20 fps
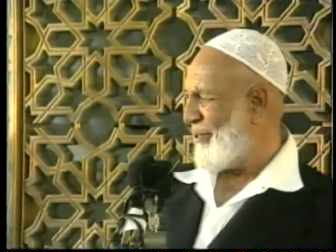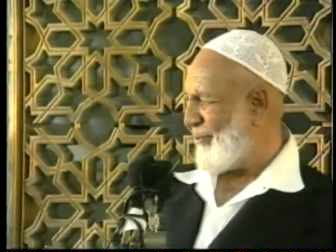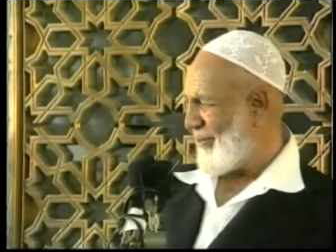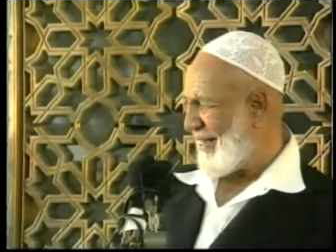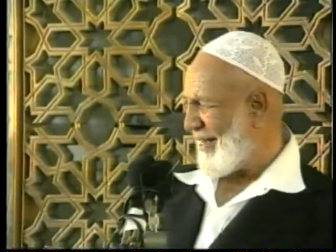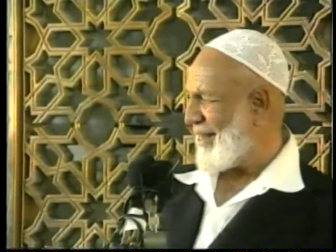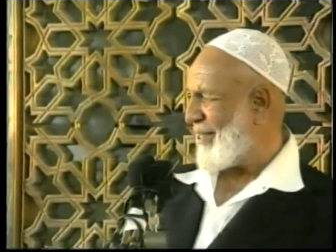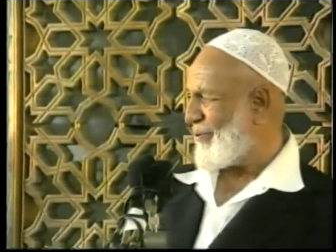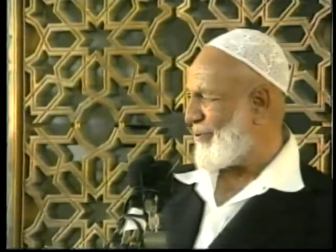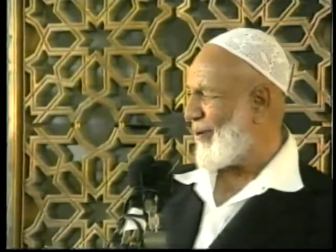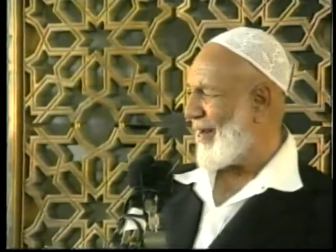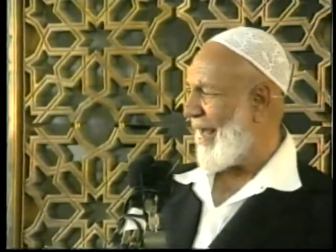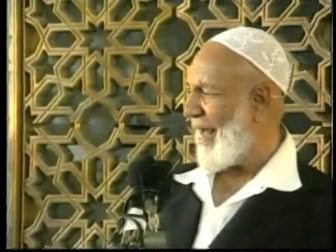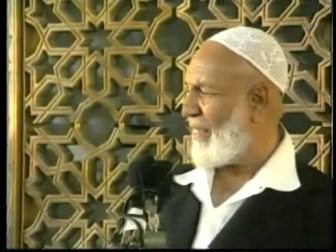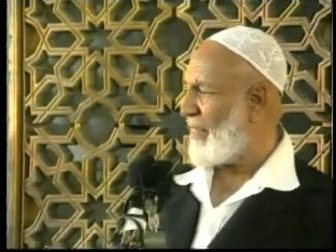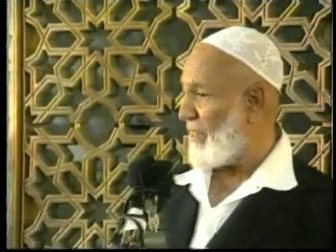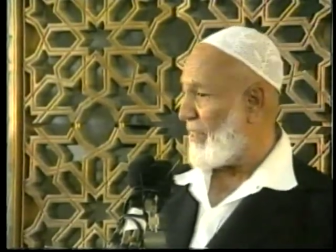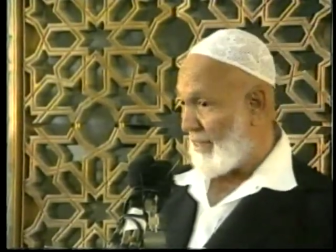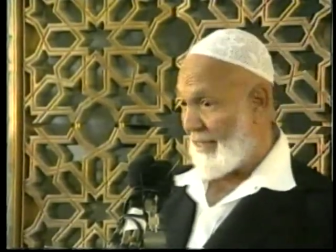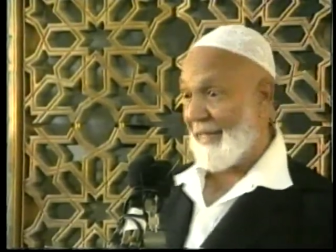you read the
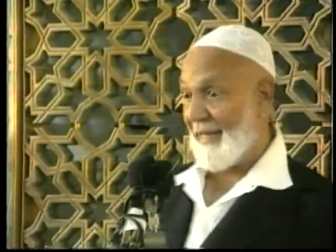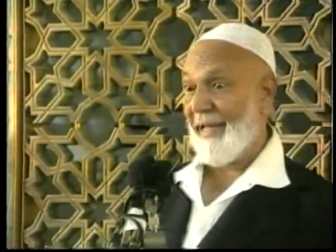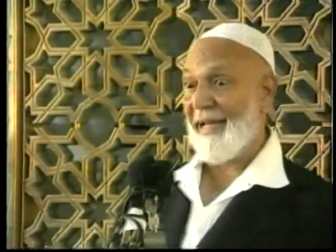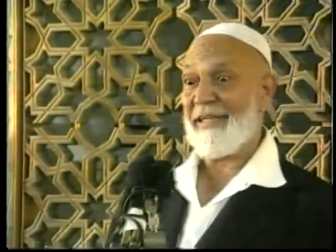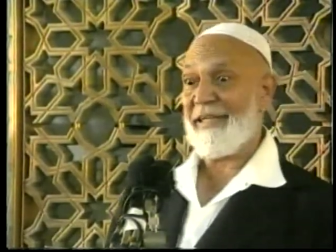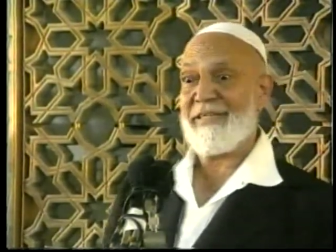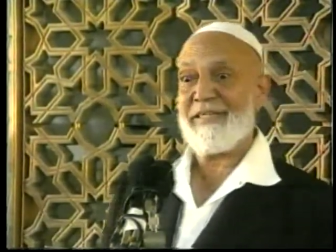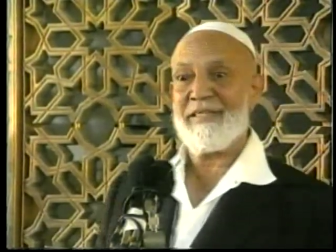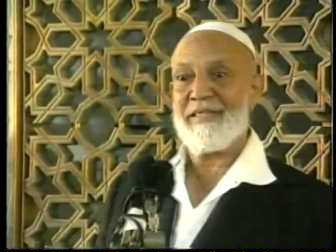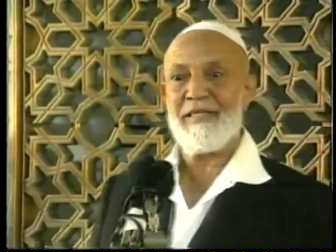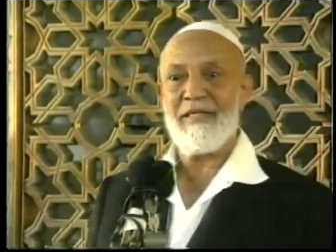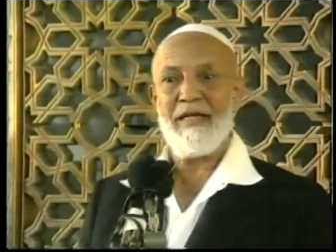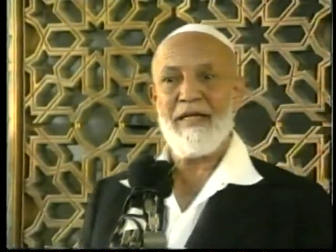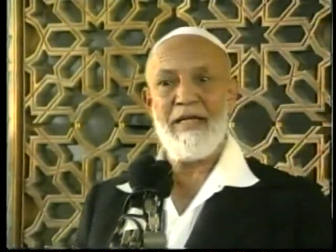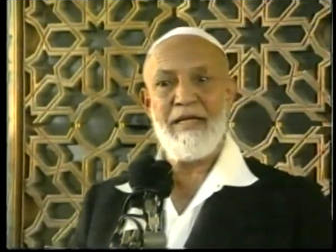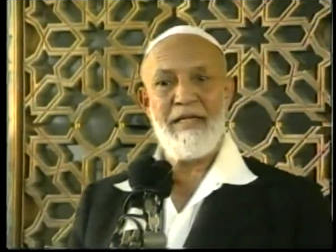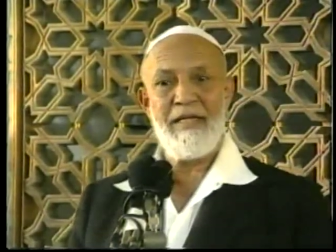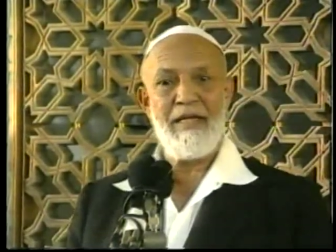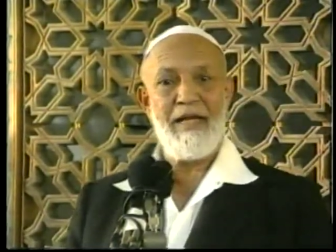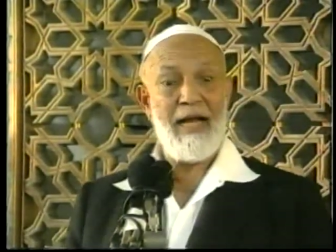Quran? He said, yes.
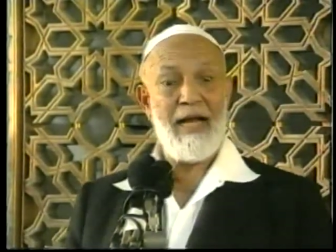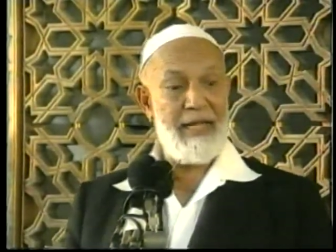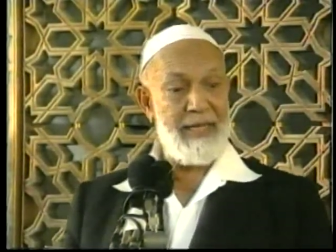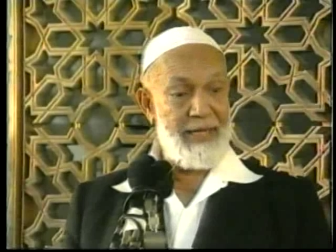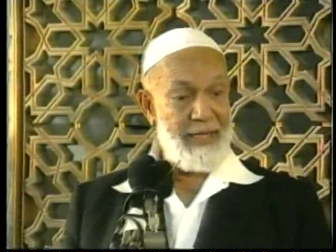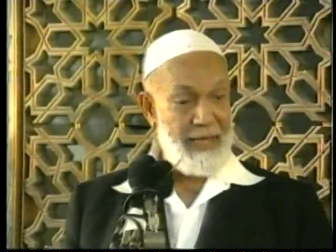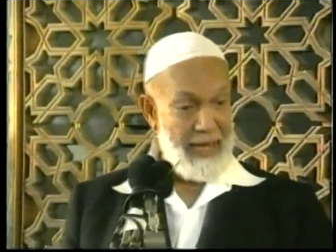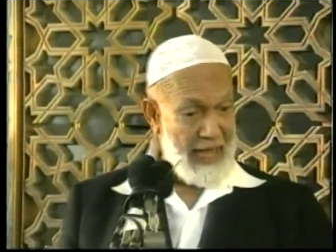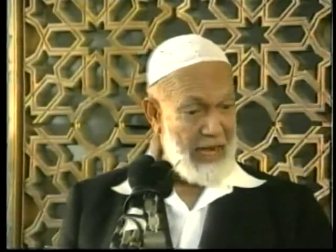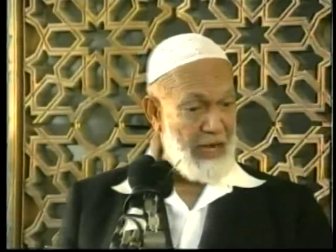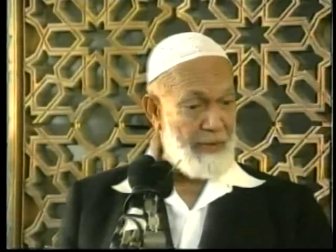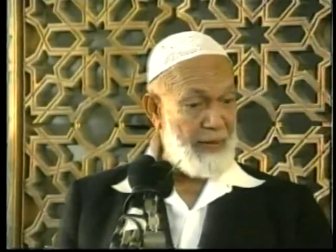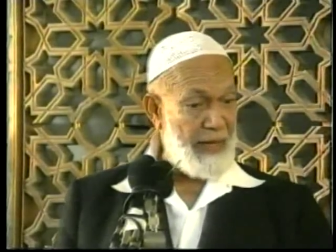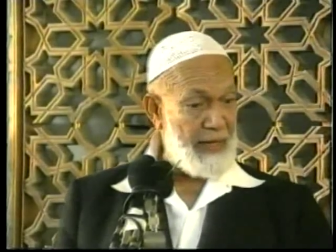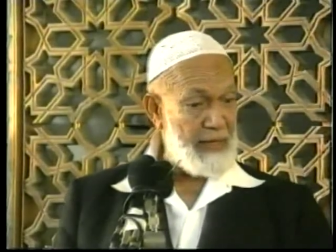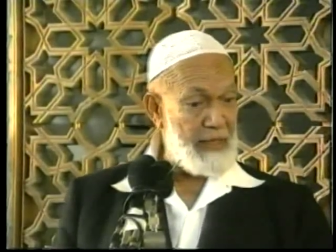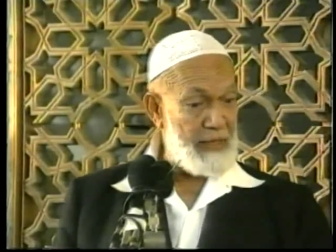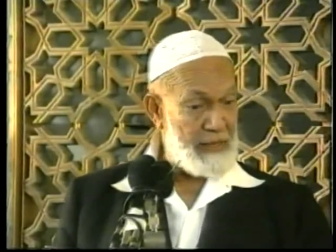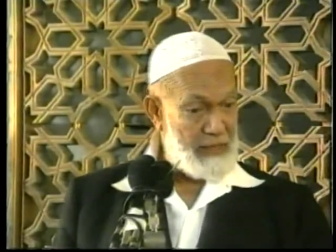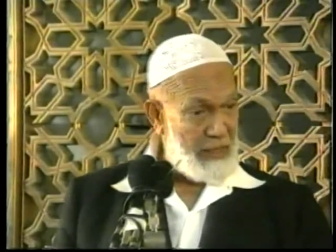In
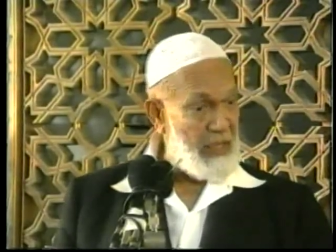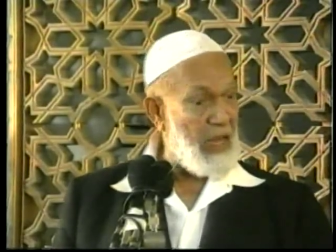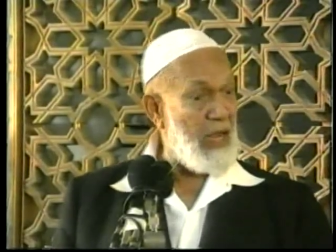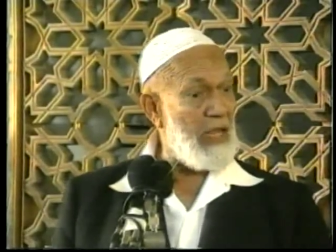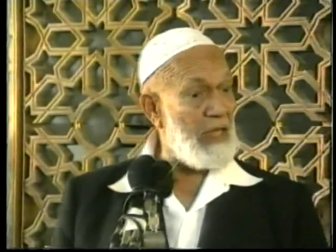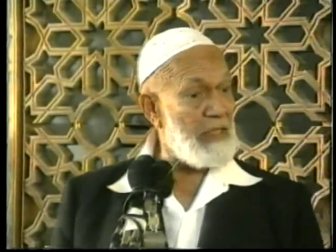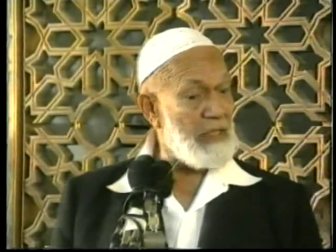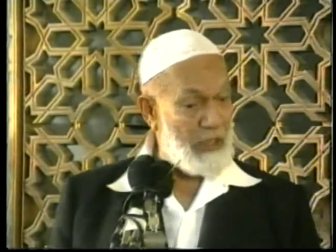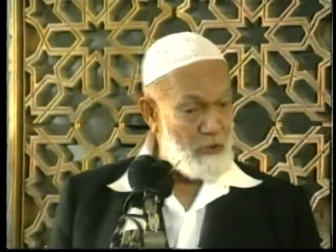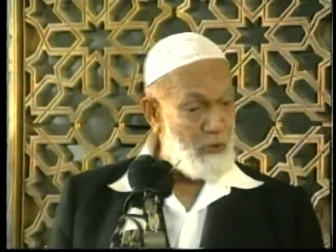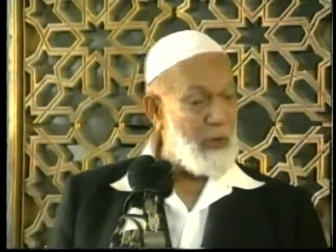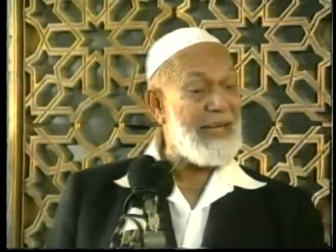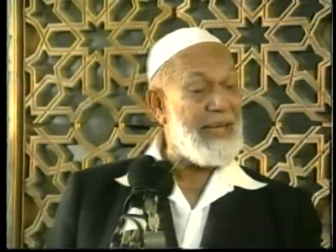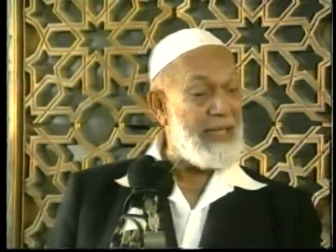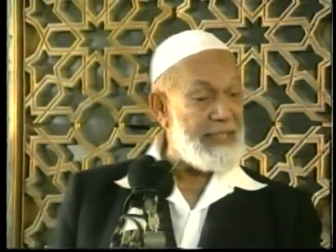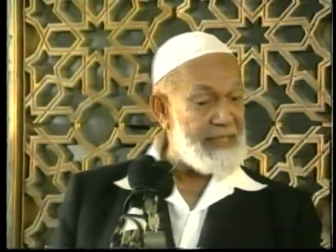Arabic? He said, yes. You